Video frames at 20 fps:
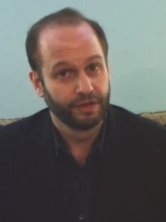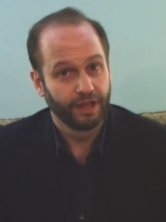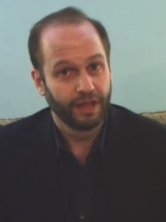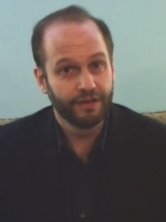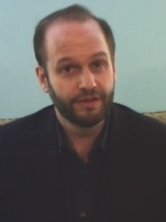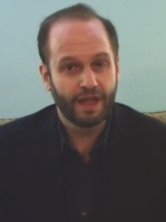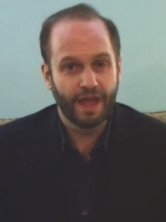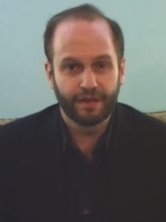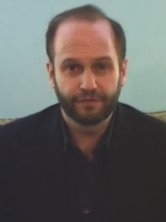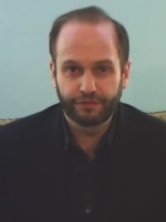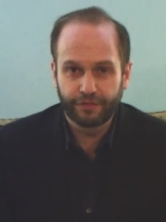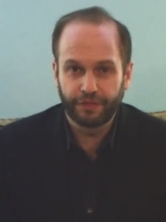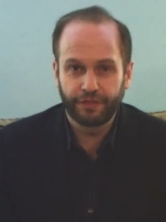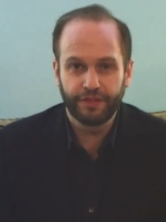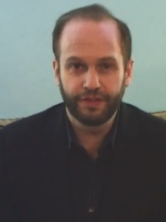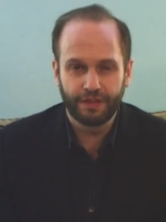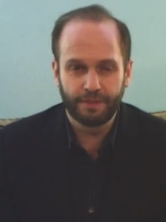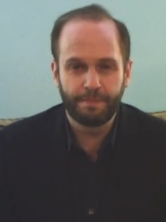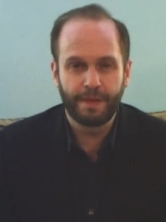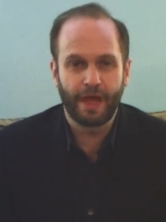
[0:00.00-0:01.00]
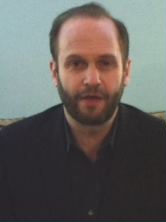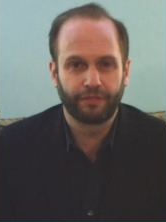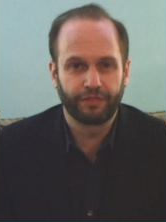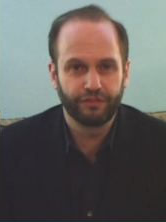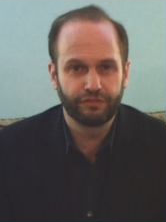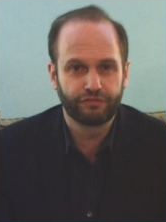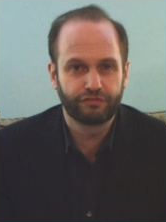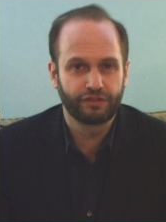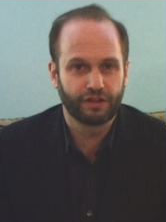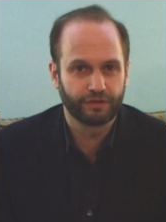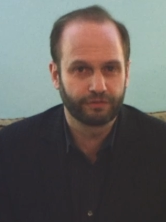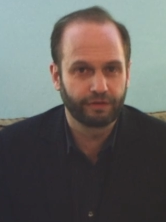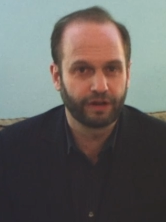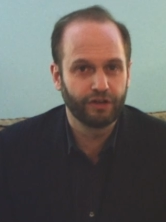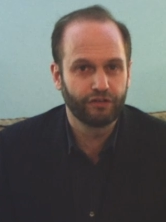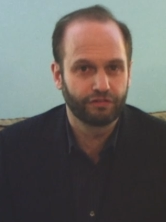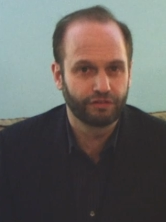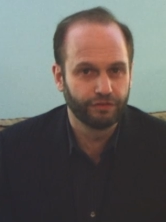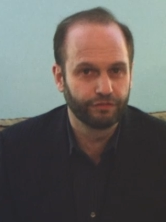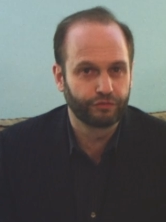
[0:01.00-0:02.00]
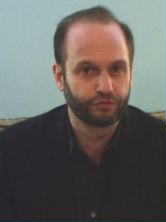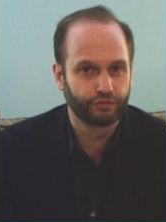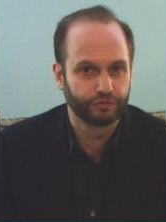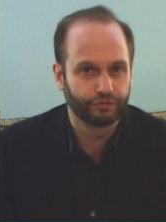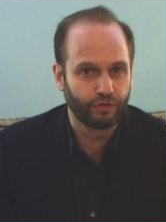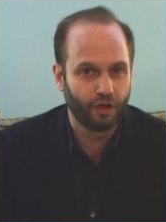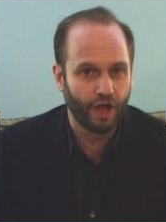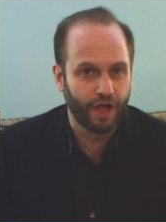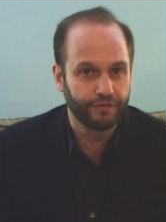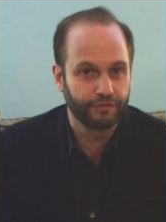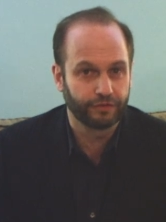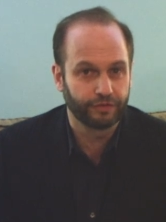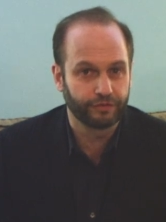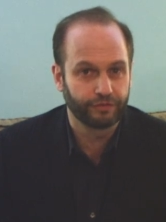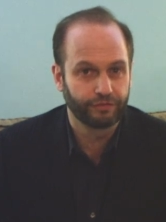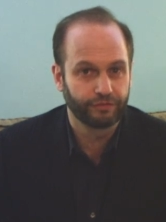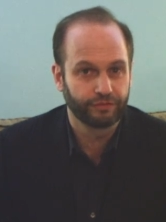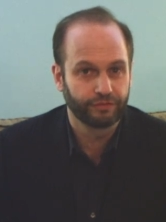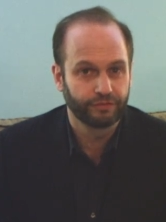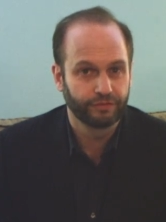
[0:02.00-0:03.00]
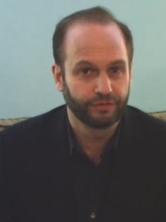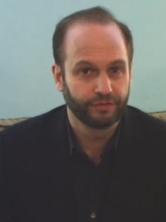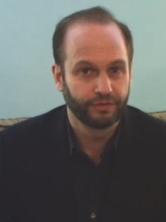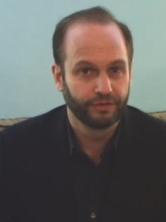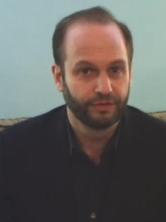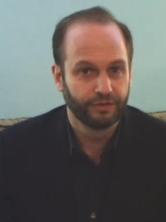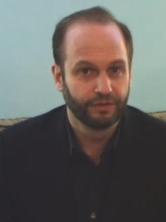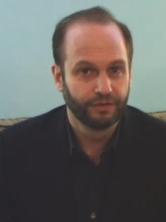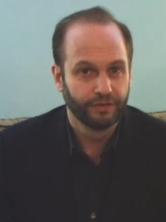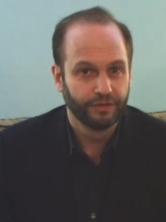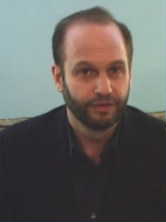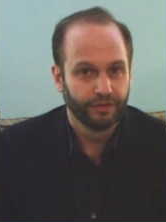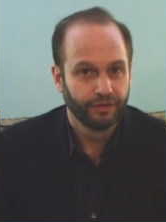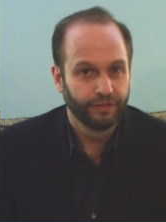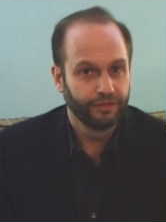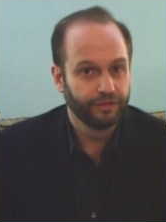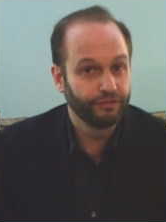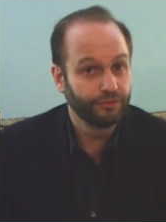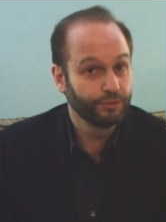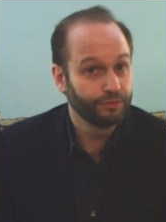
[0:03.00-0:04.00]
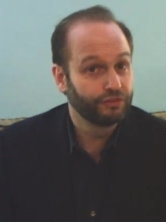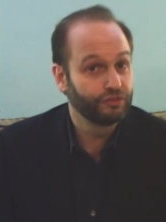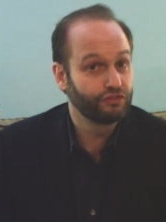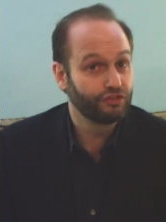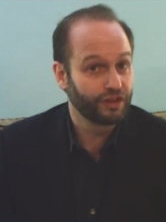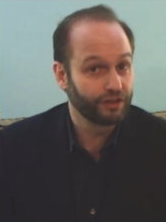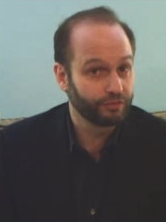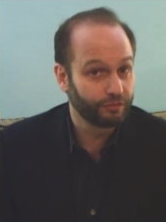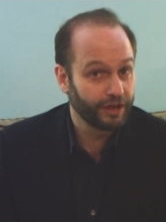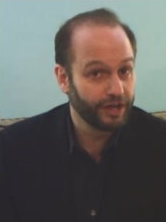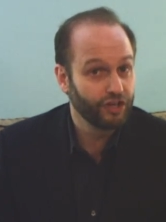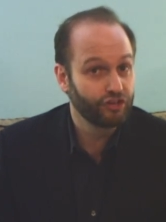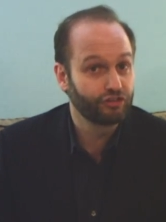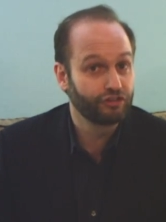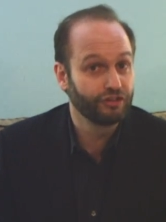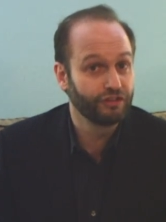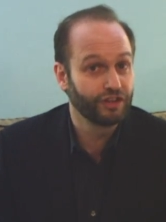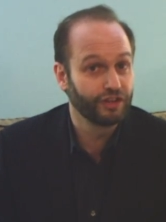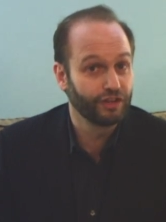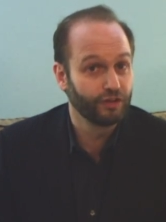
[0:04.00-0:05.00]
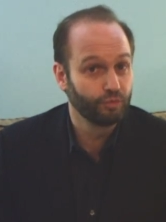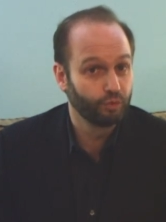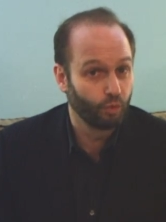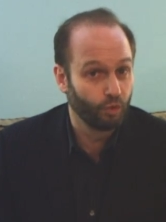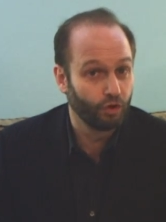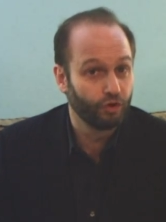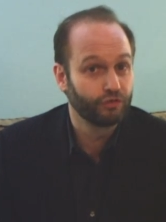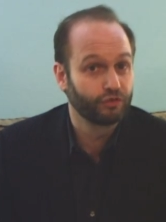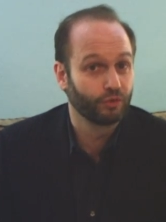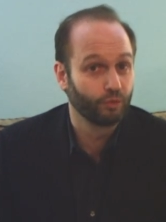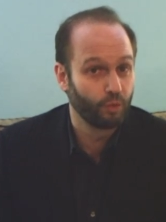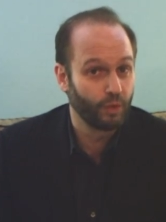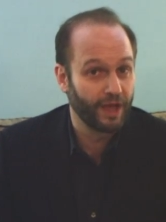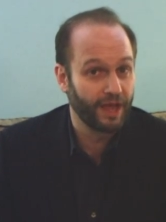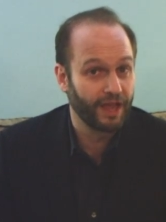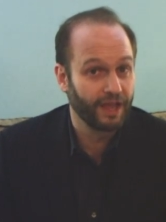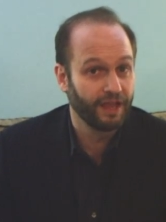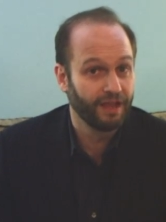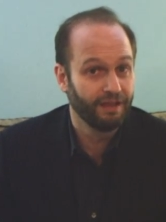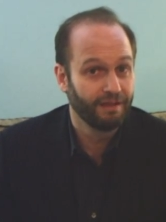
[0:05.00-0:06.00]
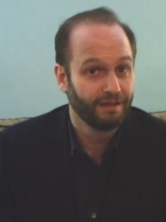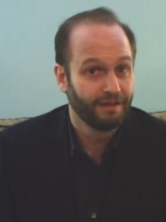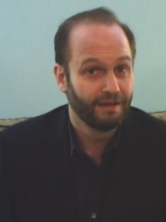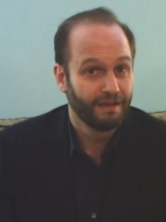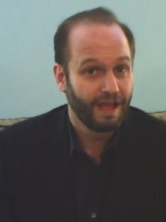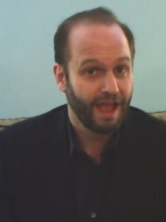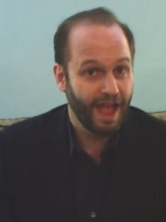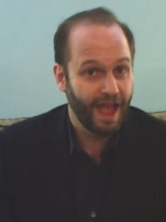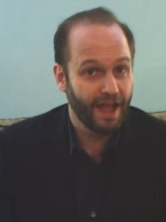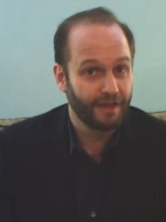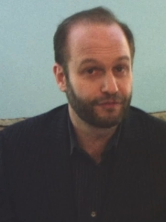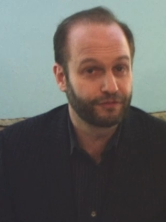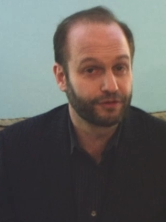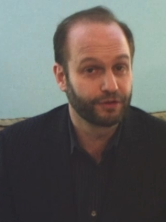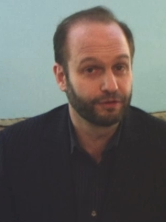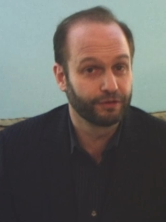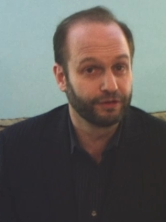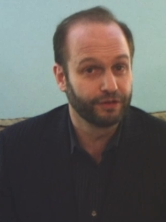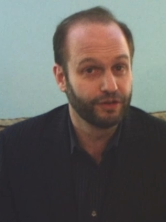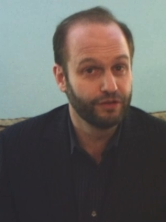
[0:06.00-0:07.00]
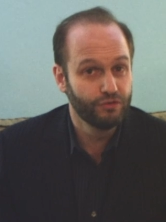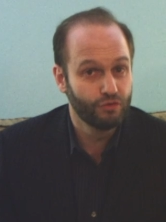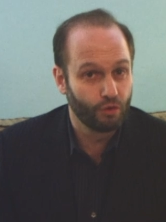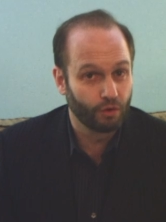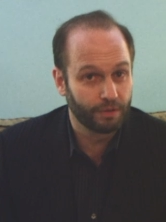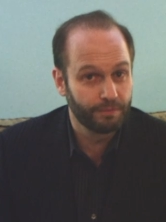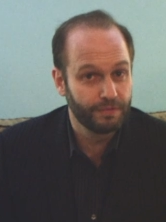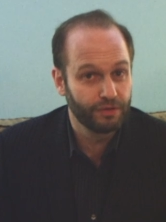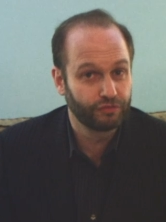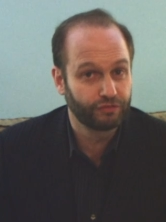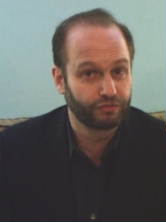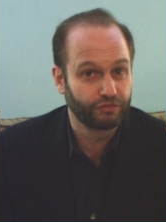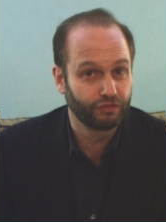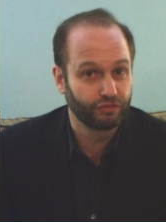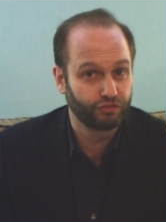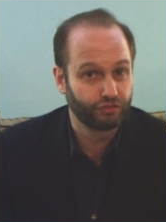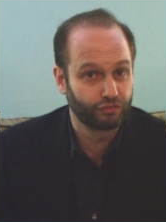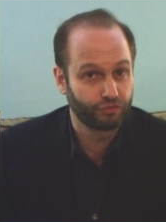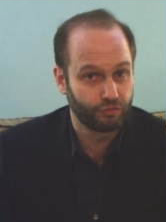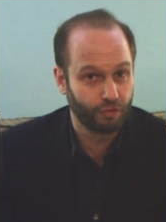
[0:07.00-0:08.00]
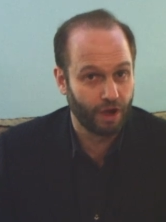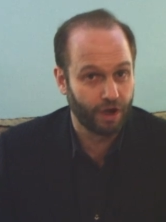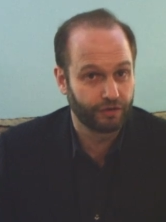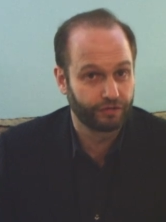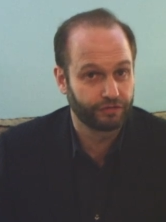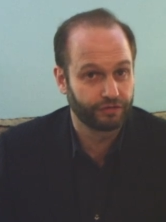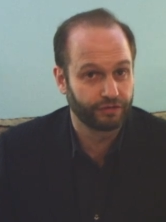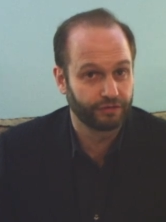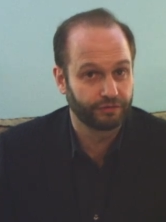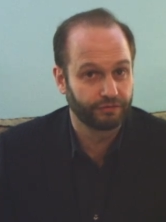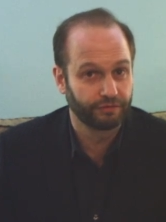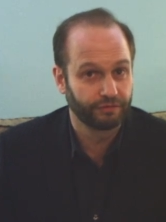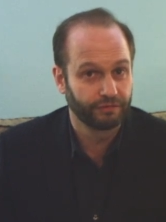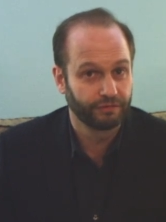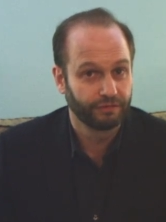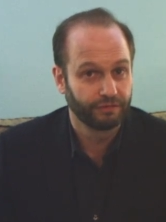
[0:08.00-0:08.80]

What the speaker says: And you have to think about this generation of survivors. This was a generation that had walked away after an enormous destruction.